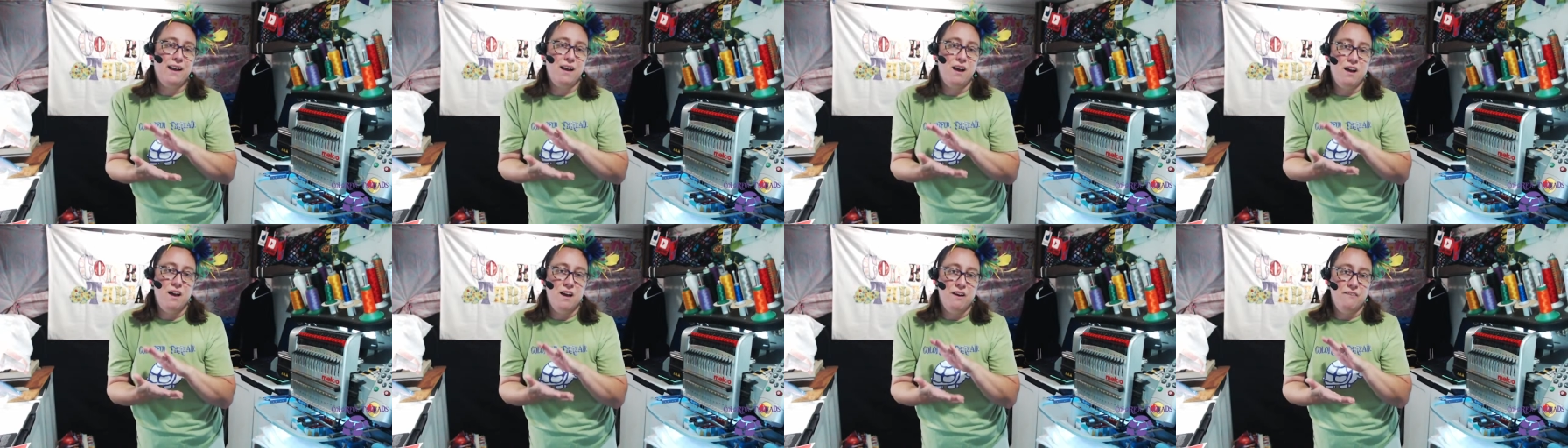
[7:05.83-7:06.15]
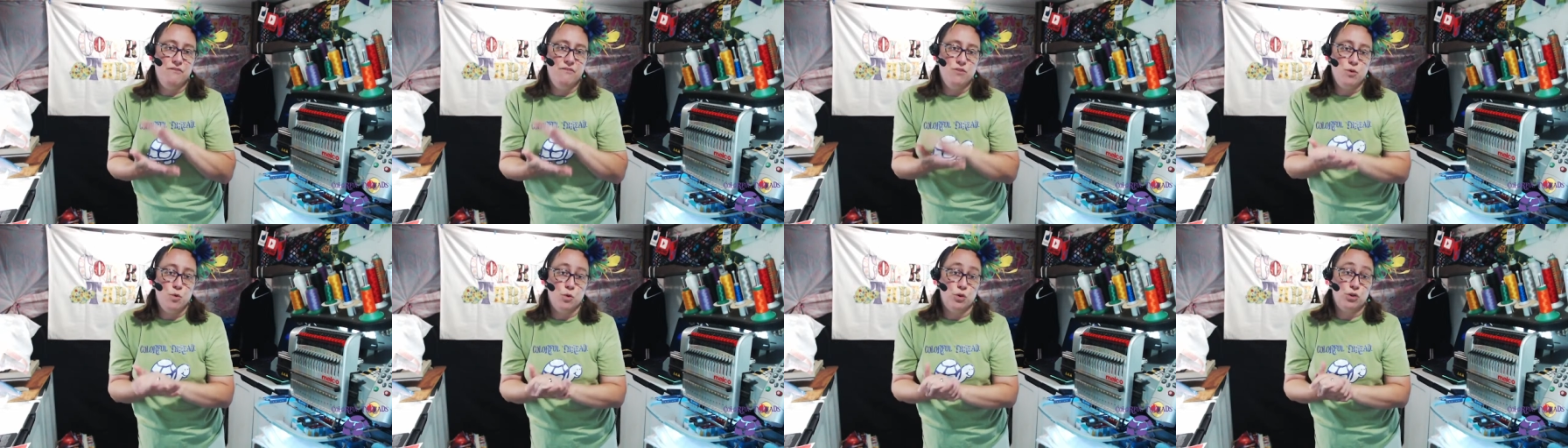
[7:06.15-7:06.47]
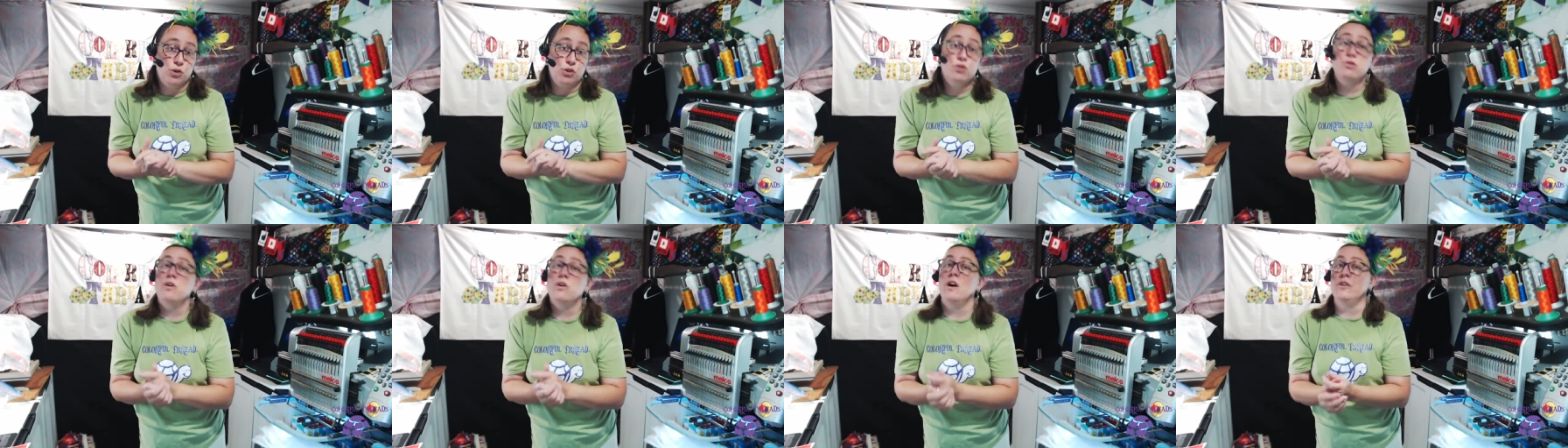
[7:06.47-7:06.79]
of your
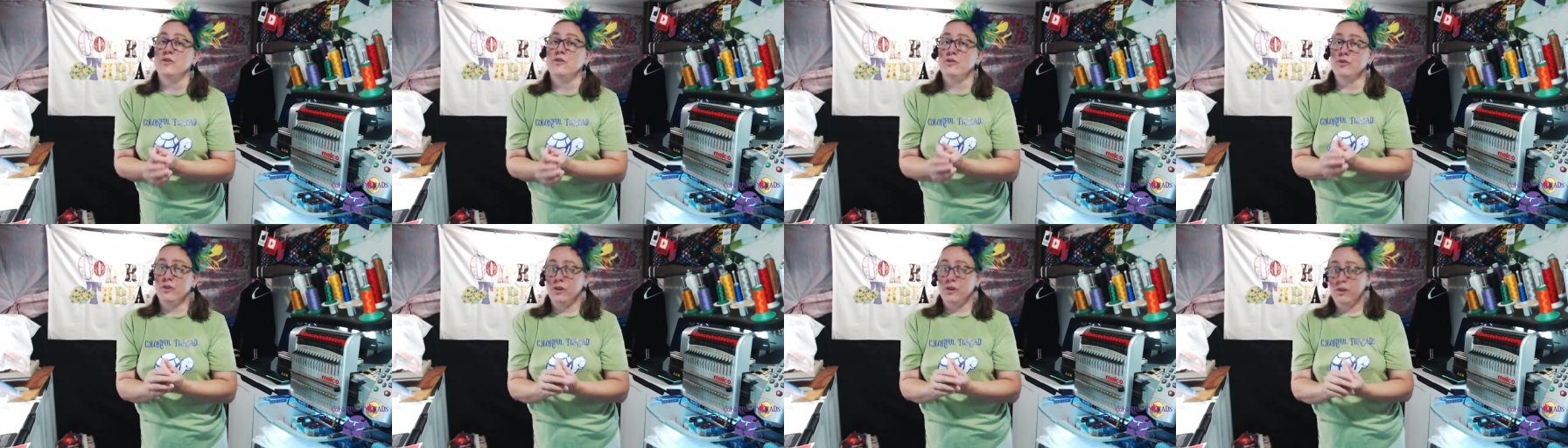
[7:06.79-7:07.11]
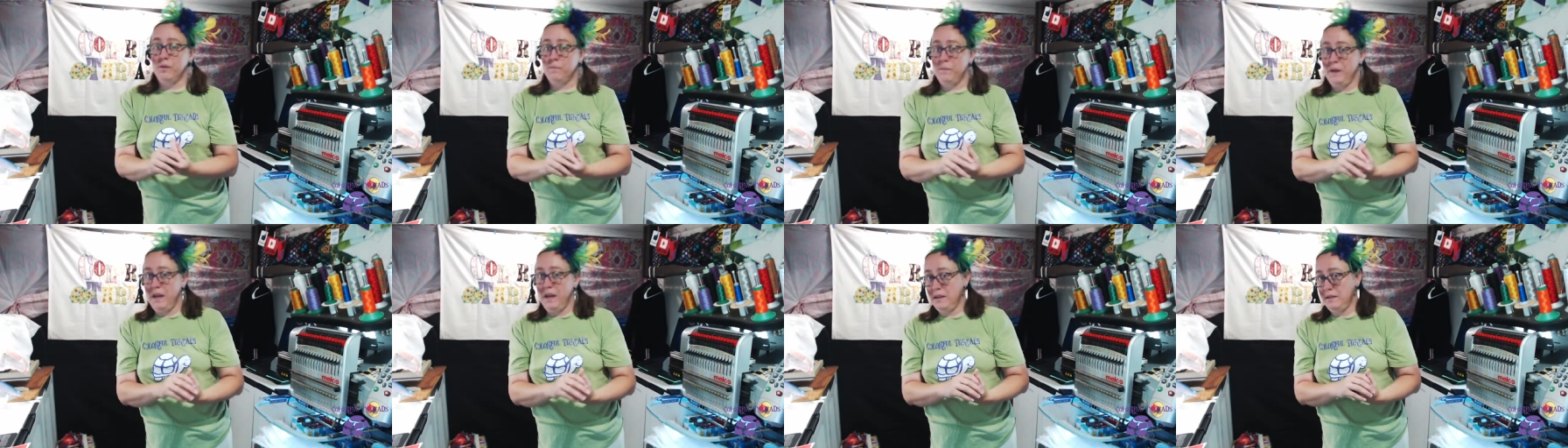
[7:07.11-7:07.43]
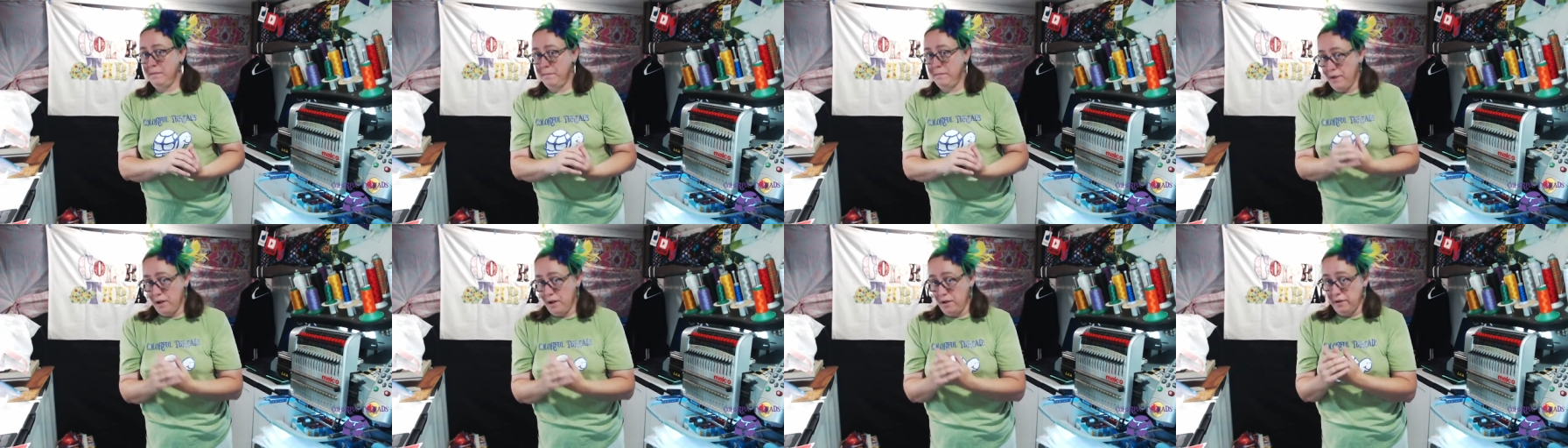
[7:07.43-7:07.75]
structured
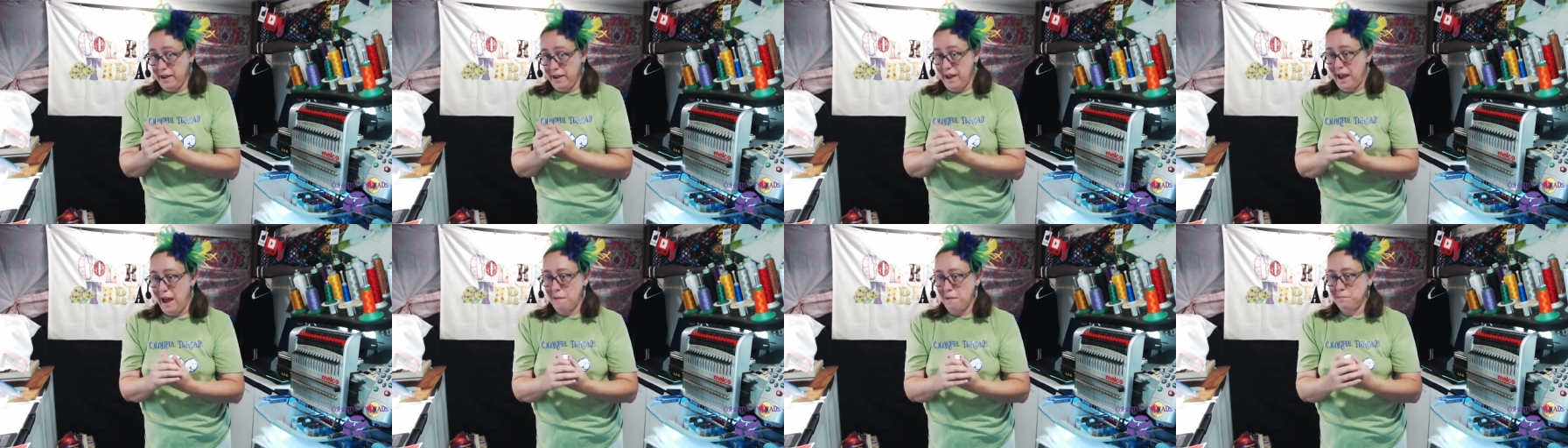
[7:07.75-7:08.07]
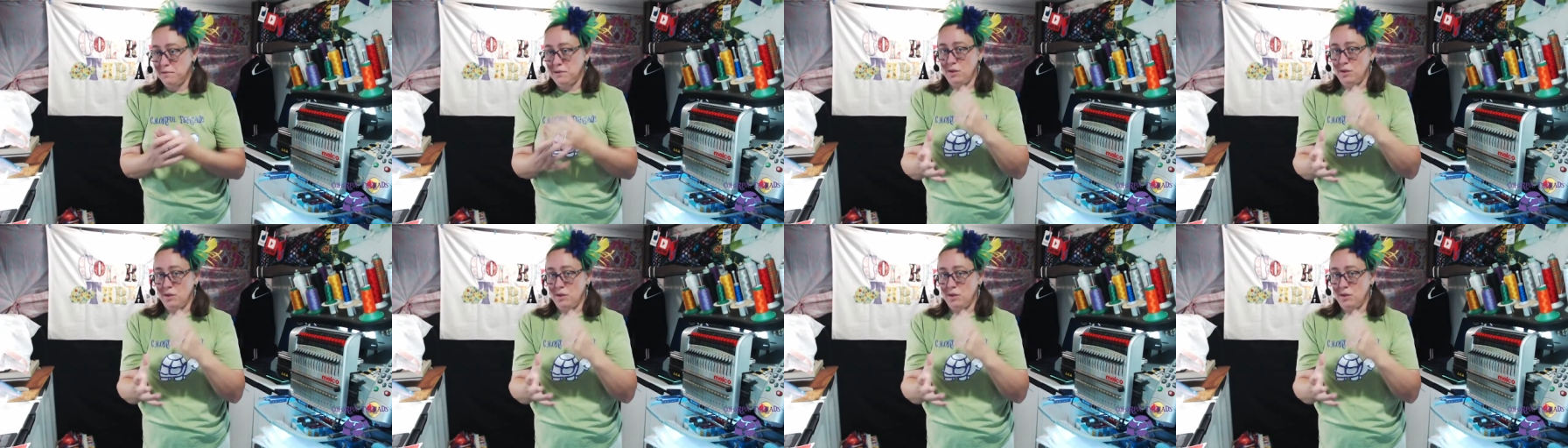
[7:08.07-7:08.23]
baseball caps.